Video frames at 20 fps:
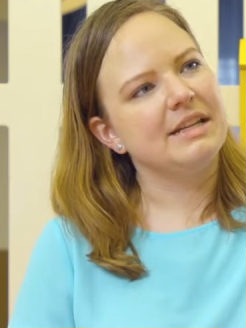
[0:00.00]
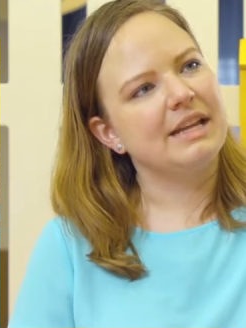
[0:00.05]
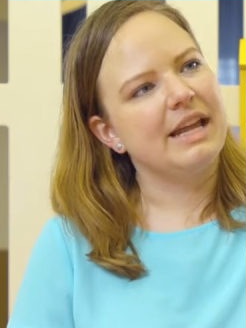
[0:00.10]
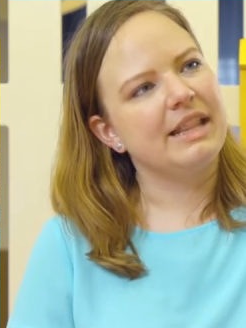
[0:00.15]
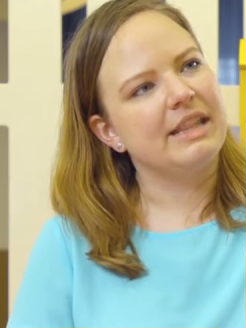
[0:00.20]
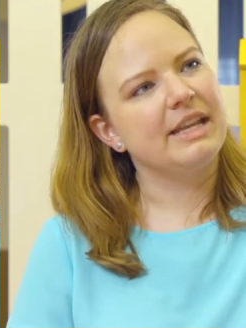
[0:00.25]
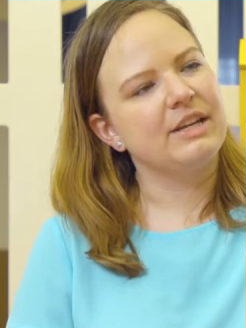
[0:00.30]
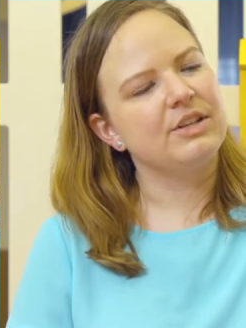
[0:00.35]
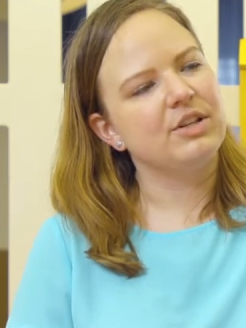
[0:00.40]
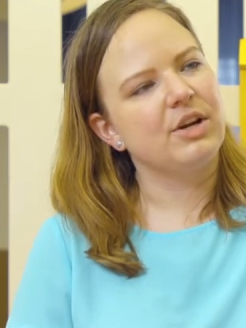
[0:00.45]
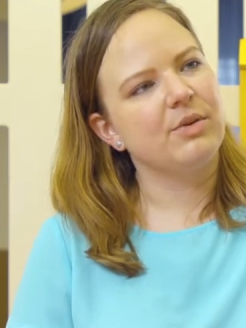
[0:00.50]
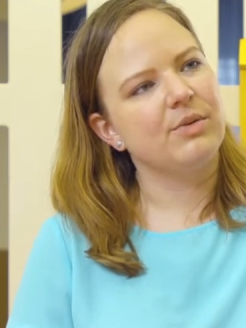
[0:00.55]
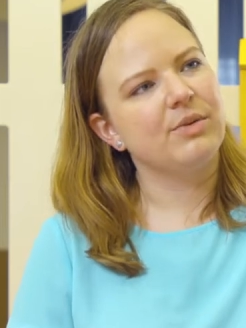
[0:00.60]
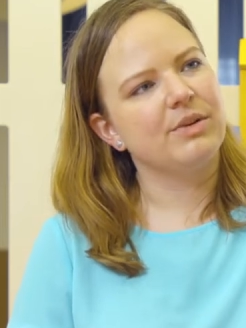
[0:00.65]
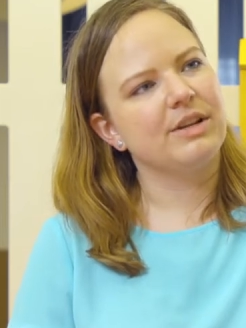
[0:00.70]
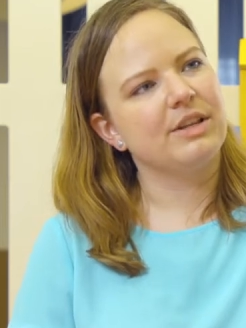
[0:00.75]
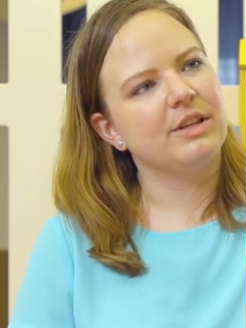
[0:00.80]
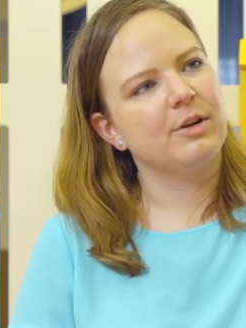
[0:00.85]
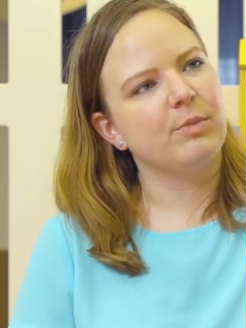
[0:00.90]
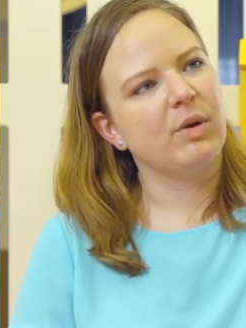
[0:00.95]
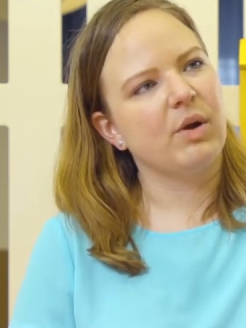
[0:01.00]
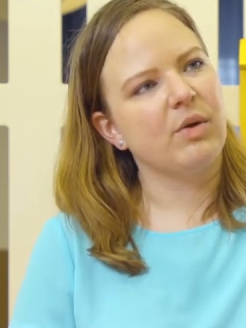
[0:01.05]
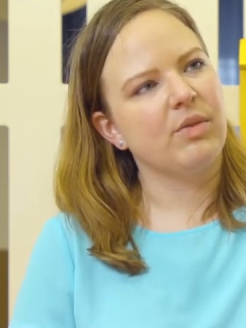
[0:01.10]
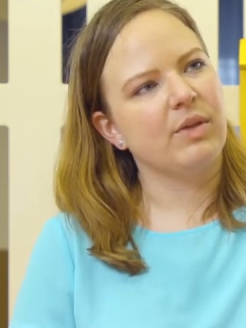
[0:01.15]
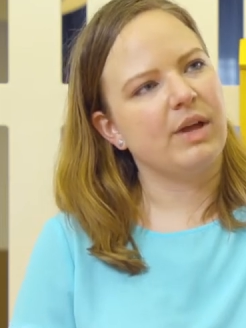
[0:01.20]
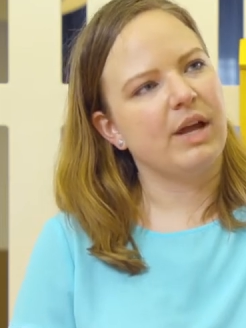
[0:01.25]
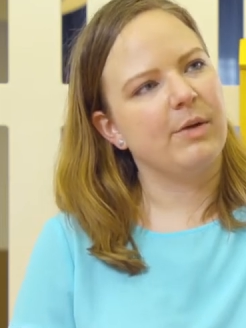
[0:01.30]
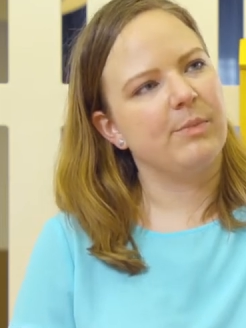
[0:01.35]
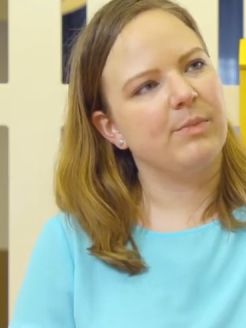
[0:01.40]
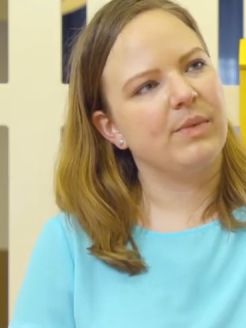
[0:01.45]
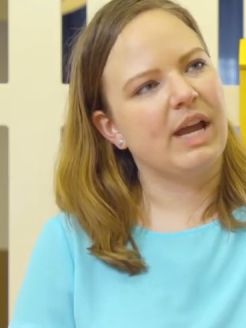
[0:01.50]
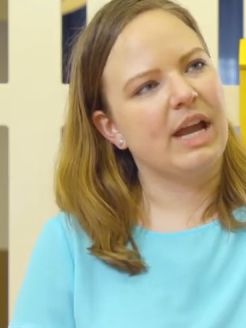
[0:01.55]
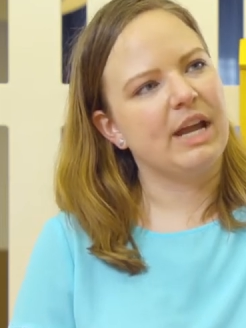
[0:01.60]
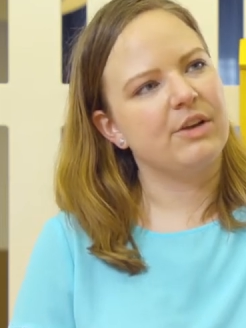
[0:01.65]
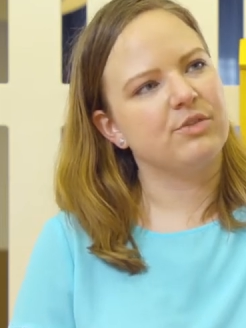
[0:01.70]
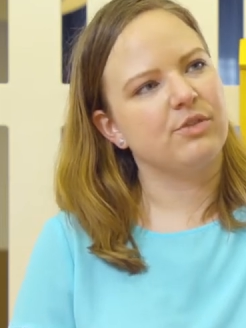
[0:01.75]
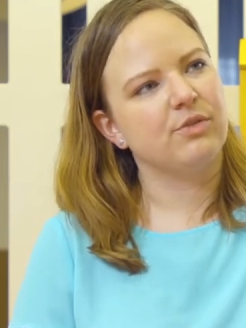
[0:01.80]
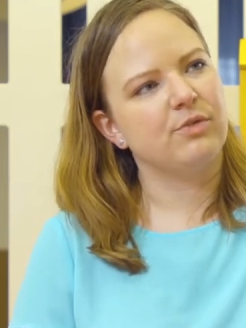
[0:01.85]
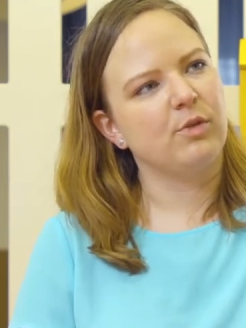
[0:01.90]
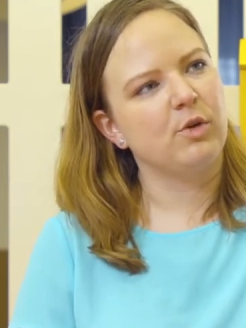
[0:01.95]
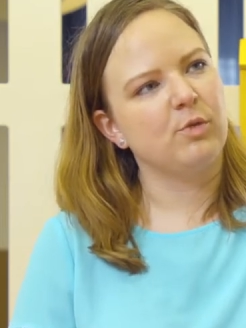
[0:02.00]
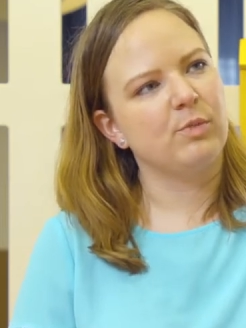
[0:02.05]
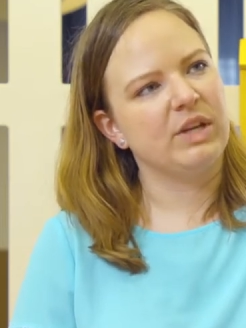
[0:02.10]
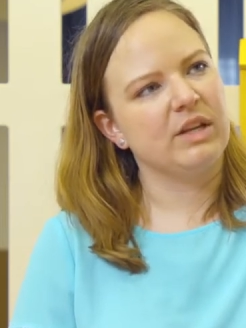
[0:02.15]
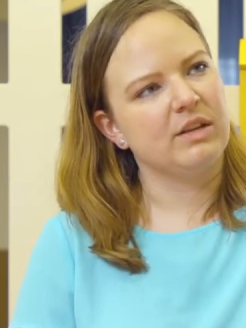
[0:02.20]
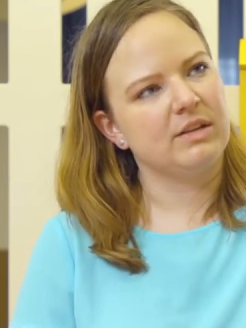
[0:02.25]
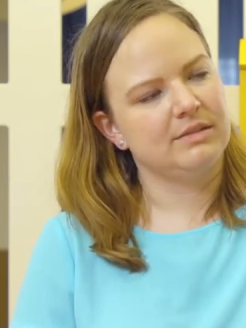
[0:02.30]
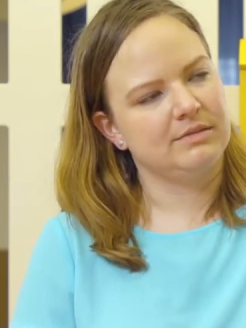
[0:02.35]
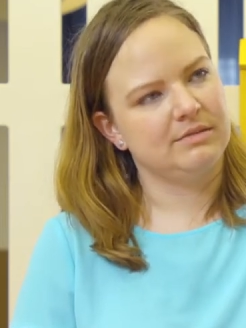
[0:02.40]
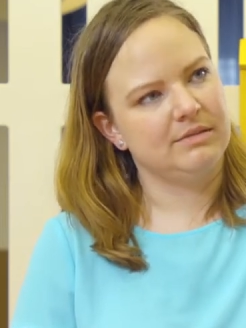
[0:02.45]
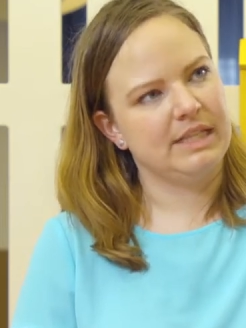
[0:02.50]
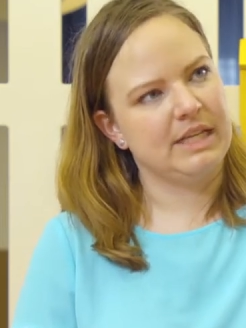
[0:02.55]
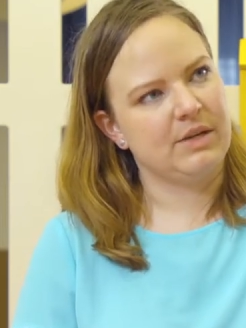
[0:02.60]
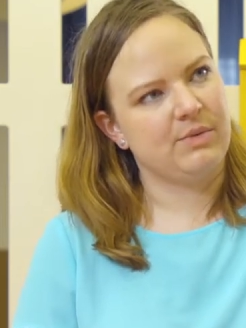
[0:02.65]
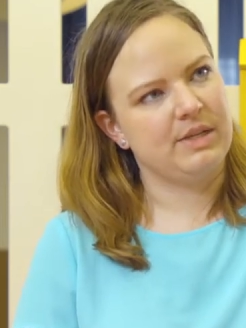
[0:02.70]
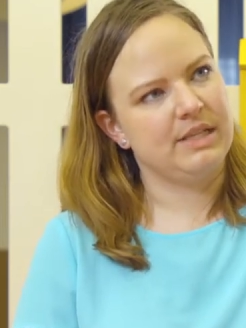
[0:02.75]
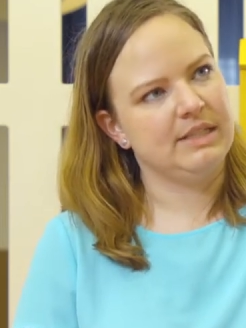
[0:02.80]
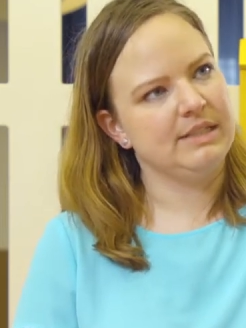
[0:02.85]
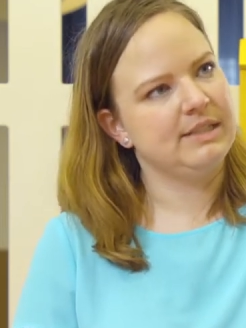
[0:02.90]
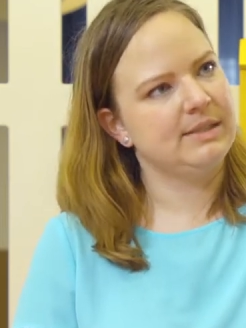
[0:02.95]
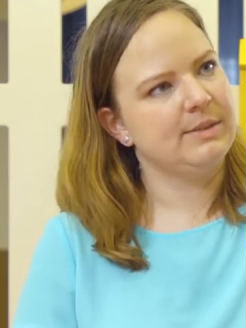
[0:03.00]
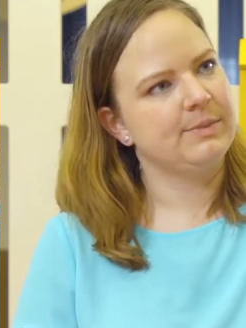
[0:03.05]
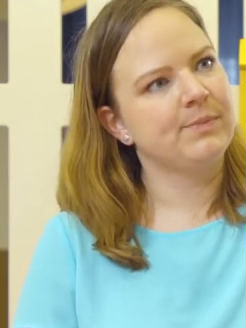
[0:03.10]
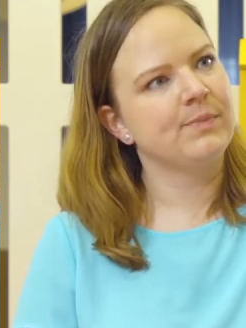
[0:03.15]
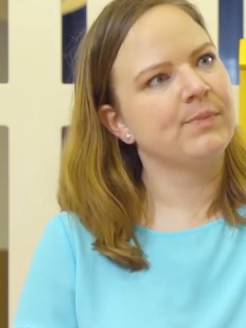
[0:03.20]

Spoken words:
and they're both hydrophobic liquids,